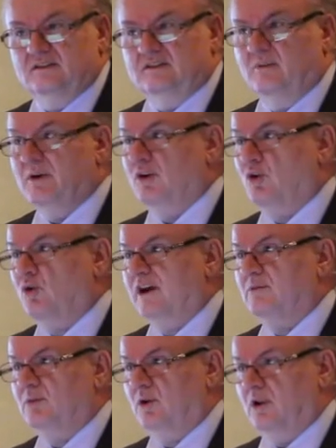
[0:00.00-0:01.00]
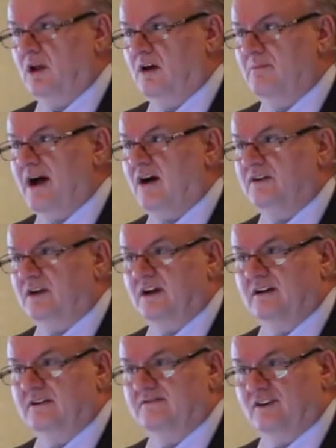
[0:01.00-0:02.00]
some incredible amount
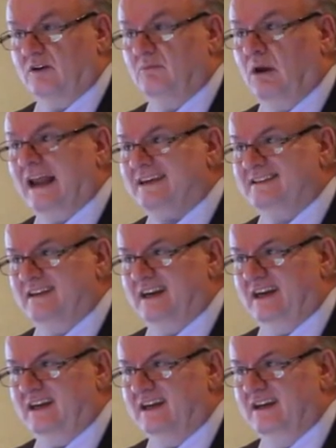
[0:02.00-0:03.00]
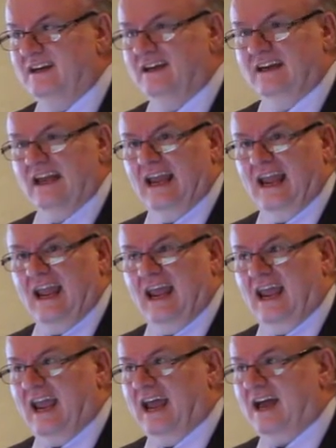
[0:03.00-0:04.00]
of complexity,
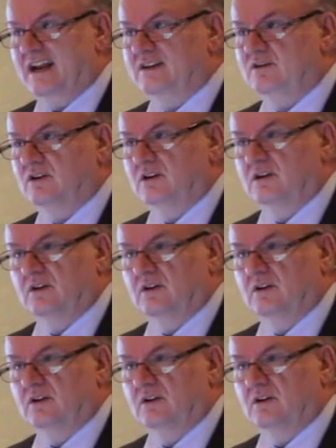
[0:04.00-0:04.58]
and